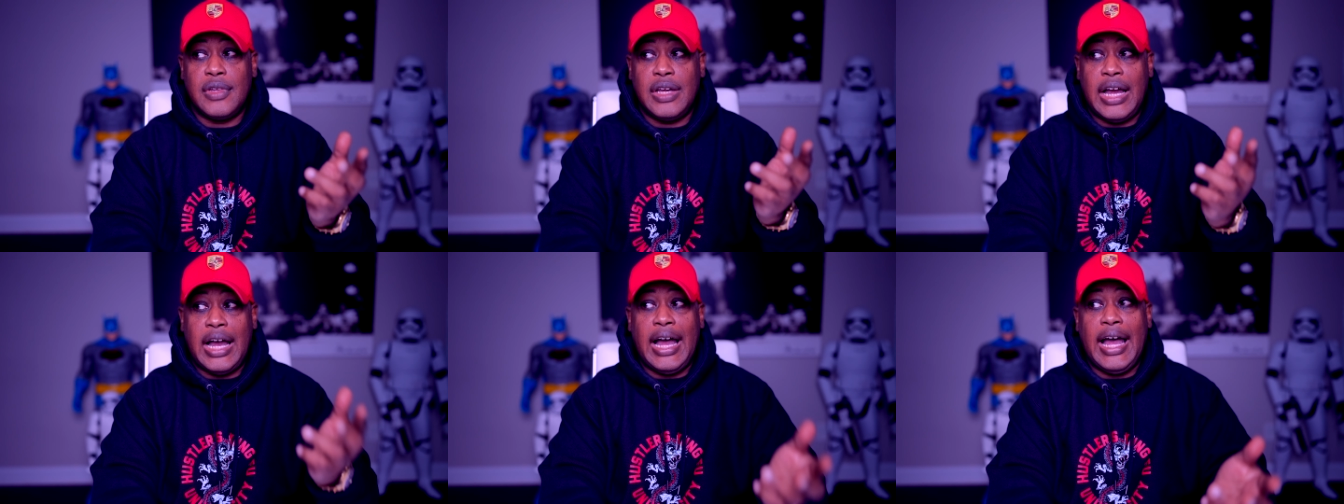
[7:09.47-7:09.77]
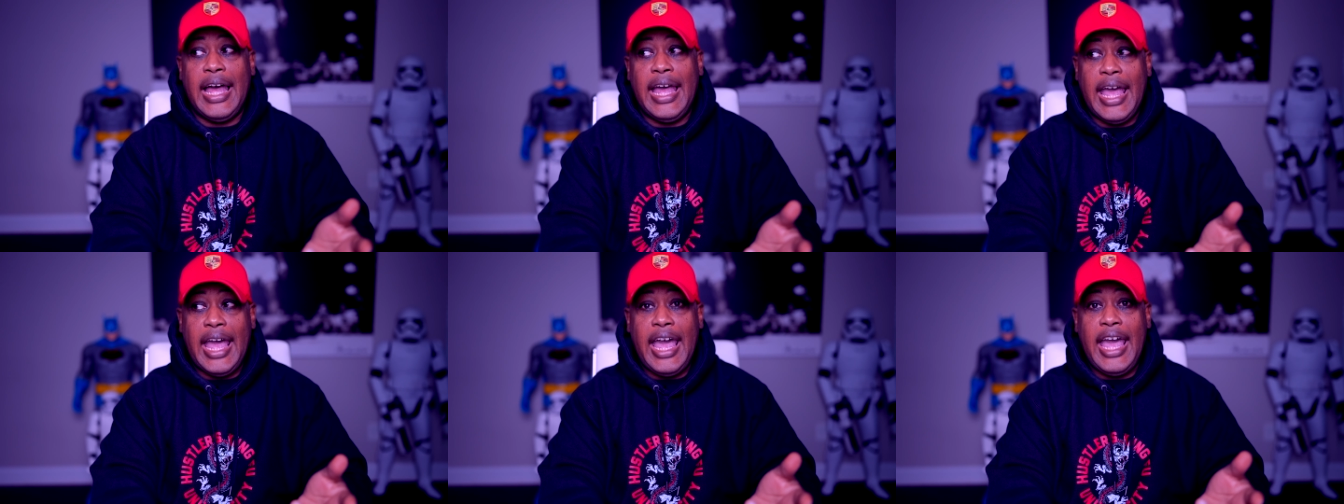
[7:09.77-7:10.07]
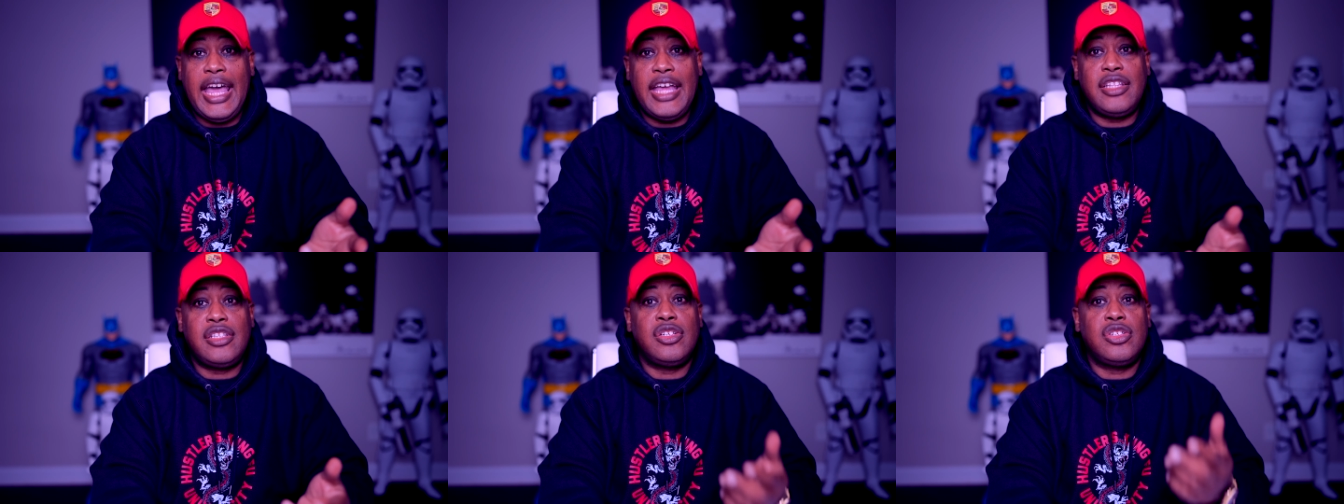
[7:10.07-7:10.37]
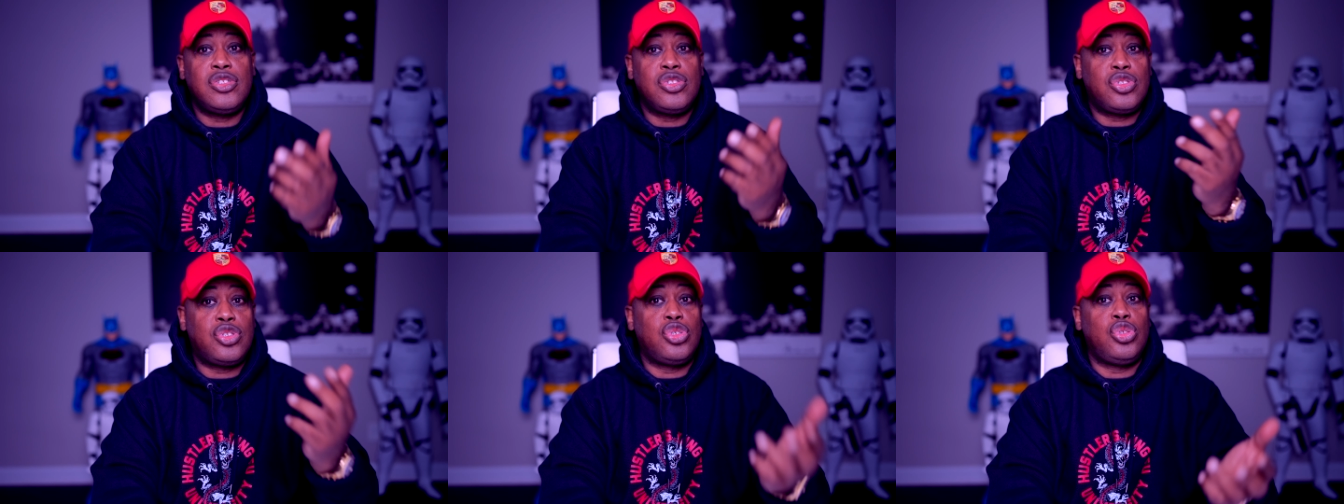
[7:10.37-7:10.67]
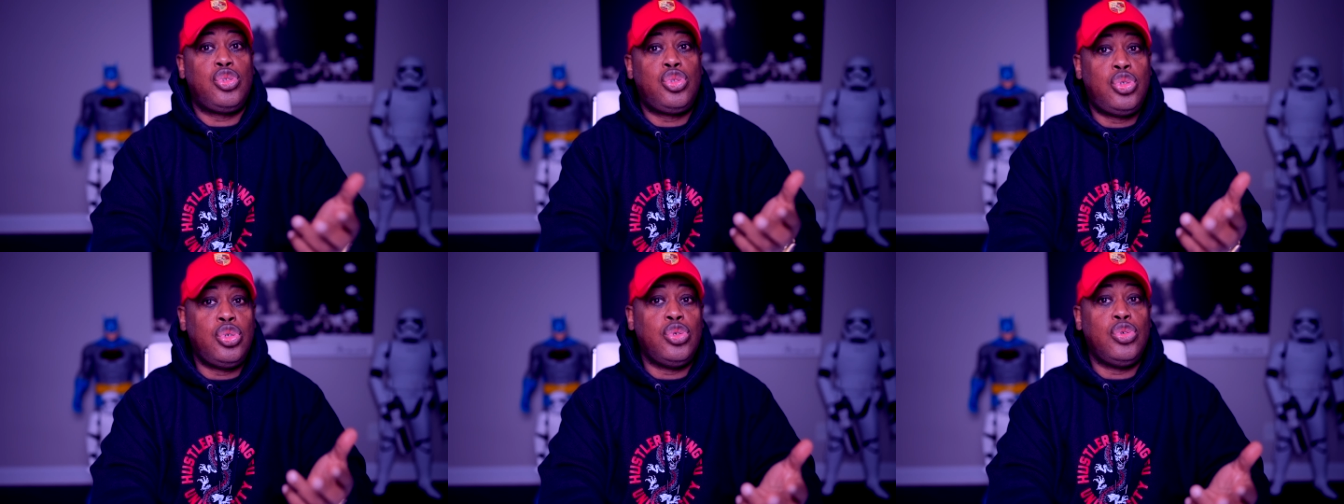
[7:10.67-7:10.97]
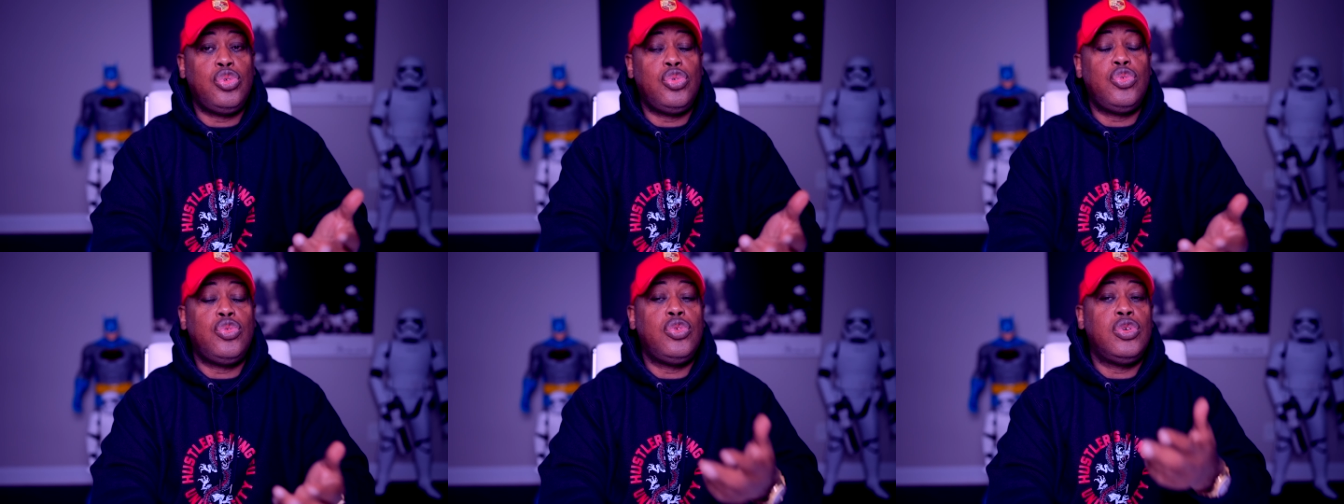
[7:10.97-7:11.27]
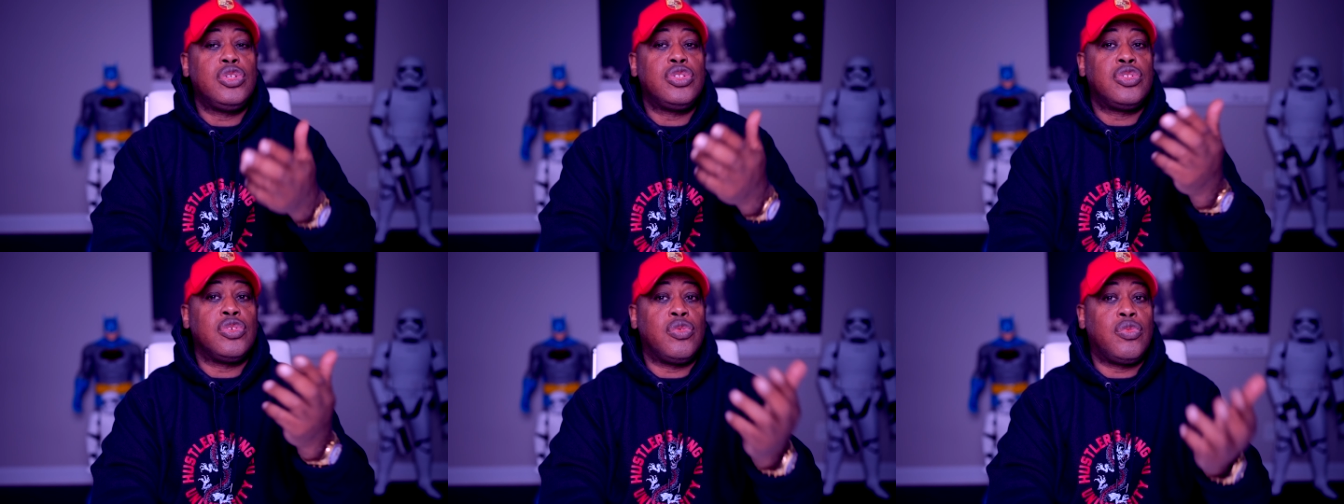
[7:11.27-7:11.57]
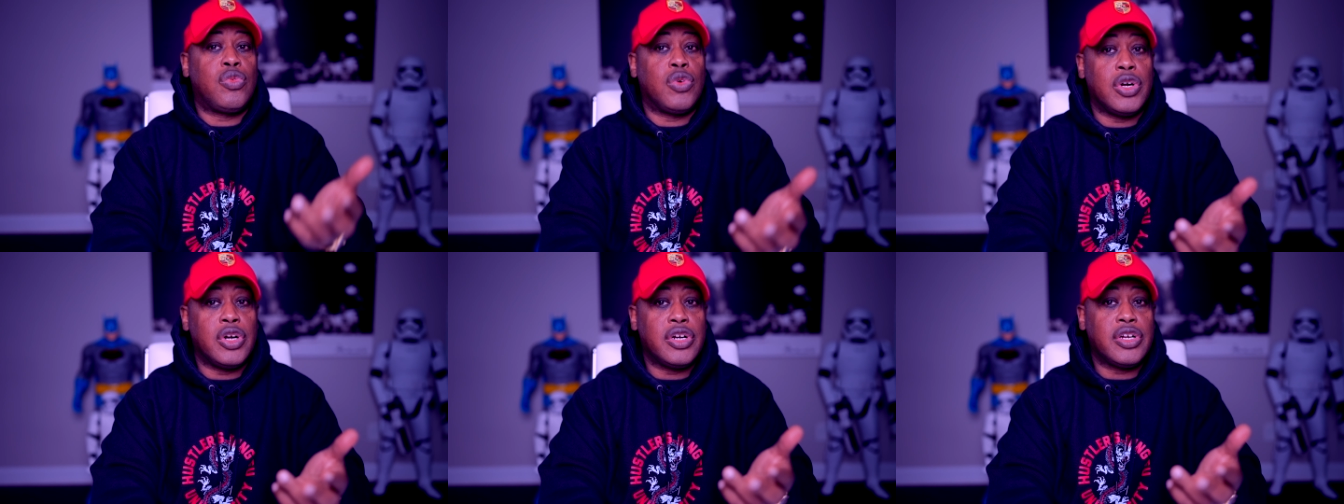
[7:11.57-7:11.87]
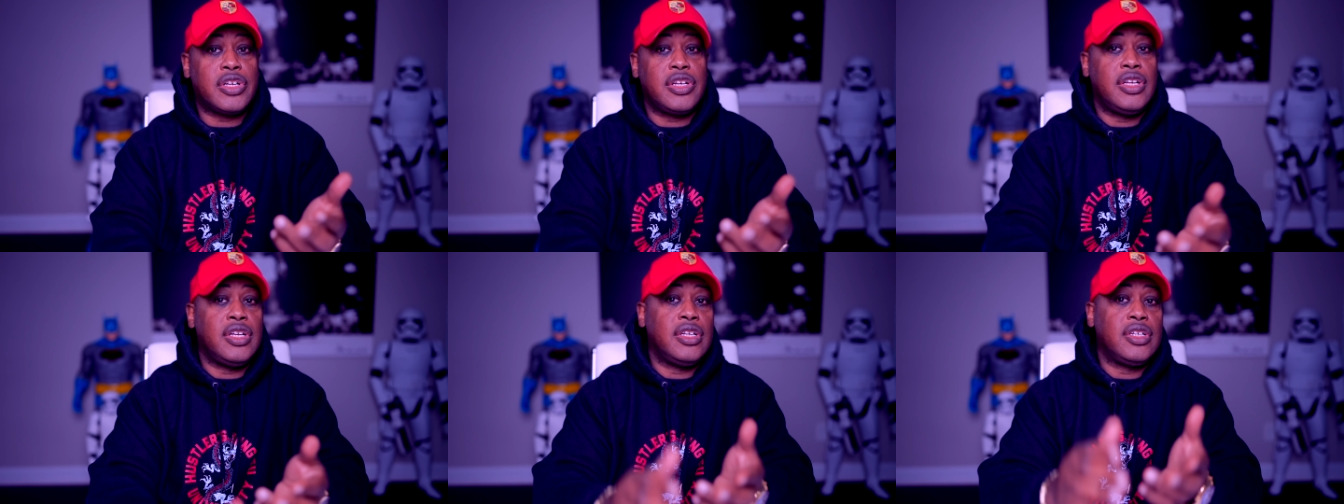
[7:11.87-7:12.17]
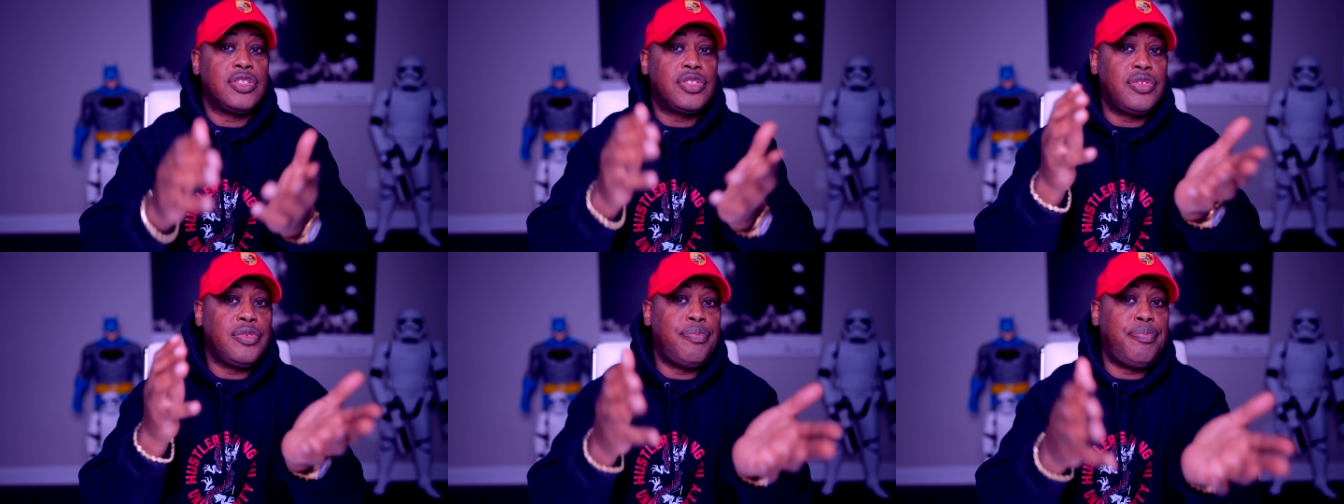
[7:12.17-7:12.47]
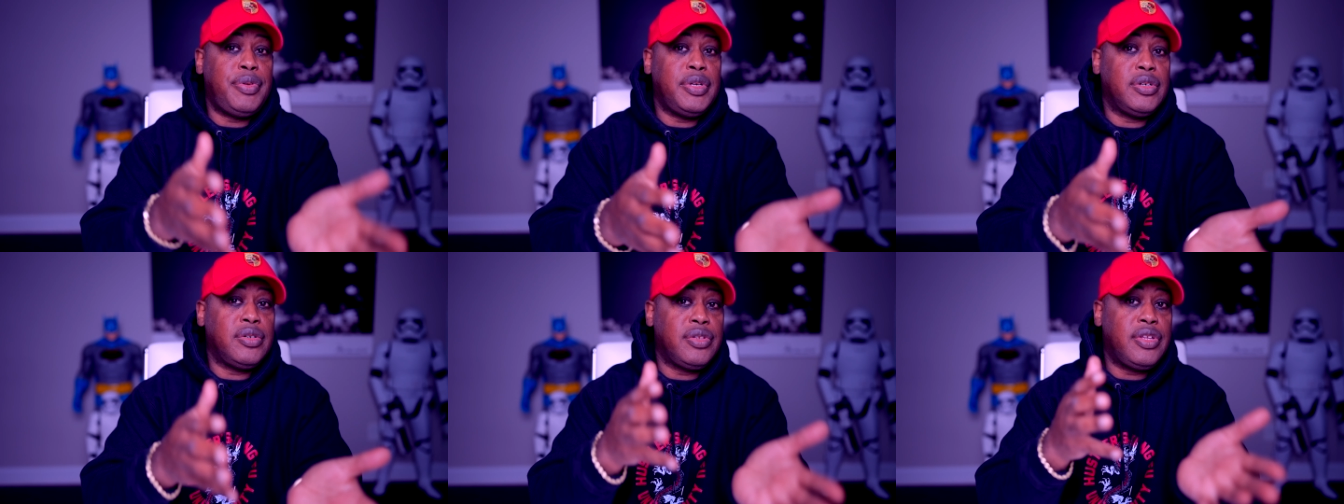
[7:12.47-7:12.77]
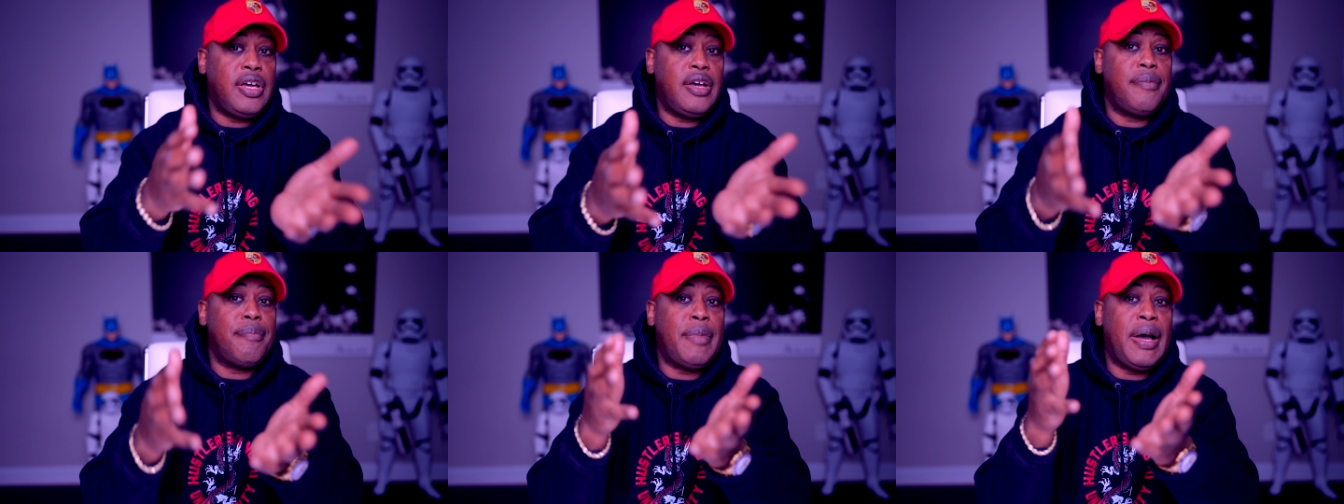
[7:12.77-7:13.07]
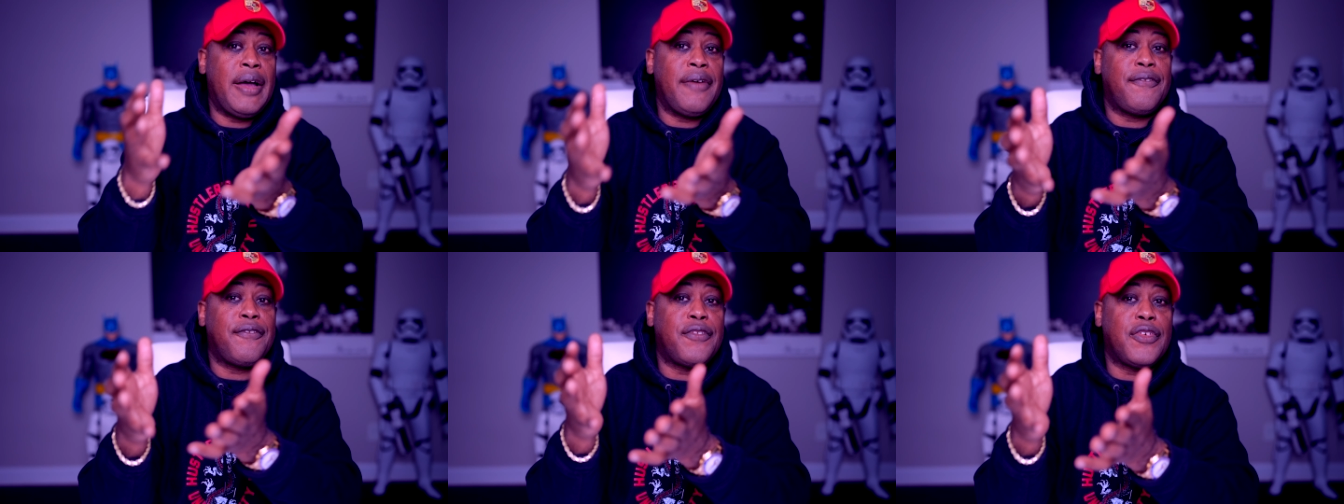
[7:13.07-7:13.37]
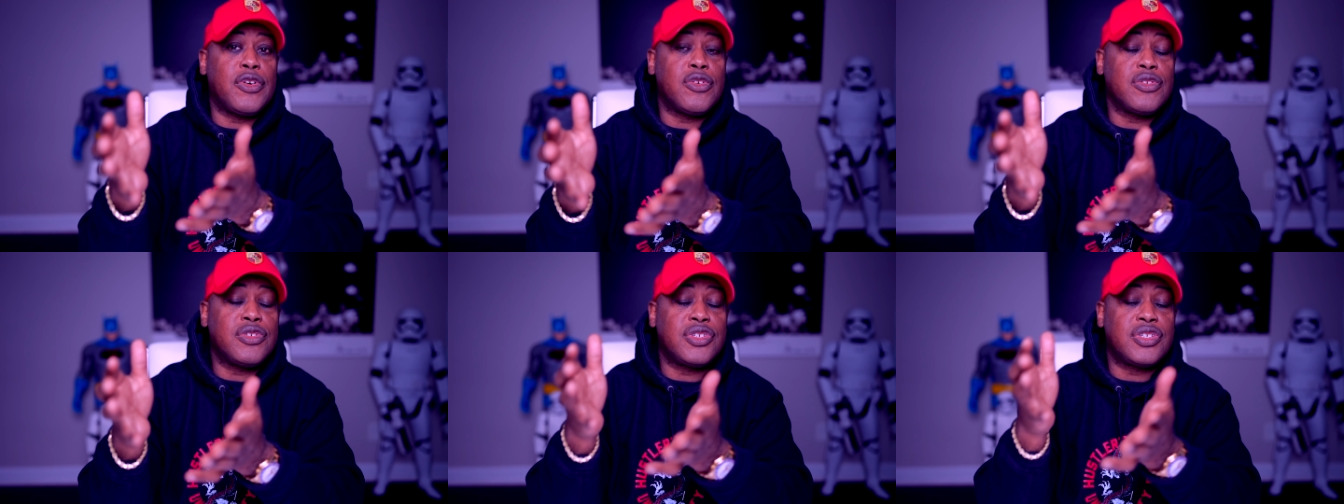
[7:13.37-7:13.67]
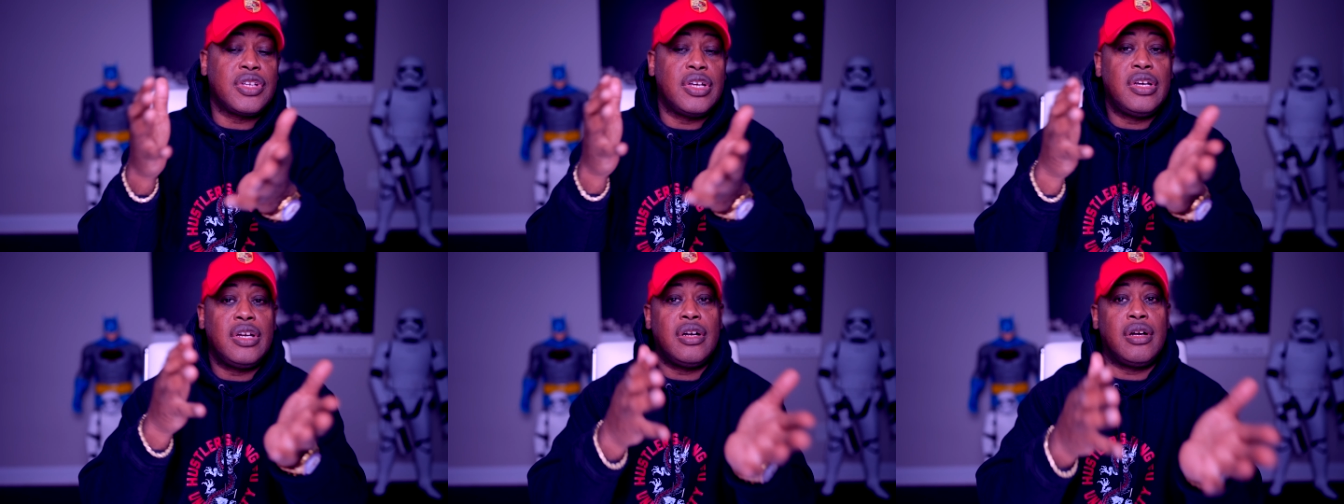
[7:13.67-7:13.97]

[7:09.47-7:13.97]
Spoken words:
I had to do the work to build up my first